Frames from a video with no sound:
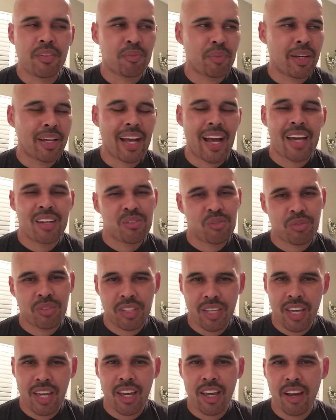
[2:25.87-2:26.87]
I'm like, I don't
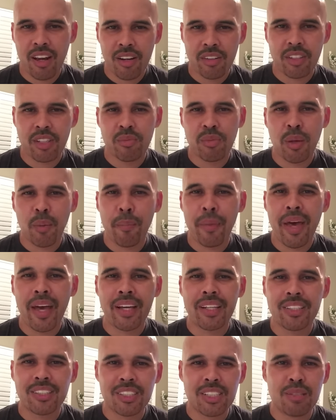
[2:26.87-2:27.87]
care. Give me a
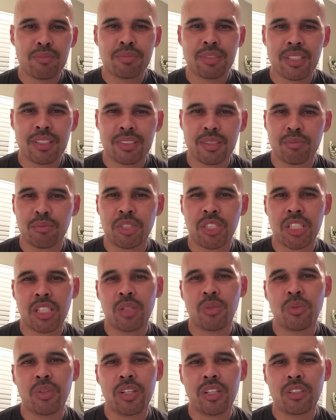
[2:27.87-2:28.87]
bag of chips and some
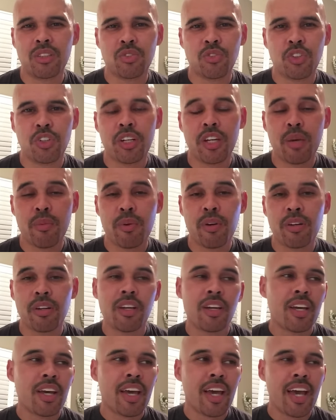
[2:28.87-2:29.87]
chicken wings for Hibbert,
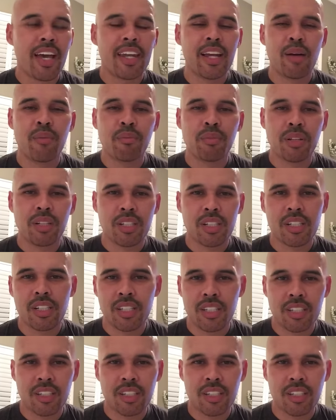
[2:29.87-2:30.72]
and I'm good.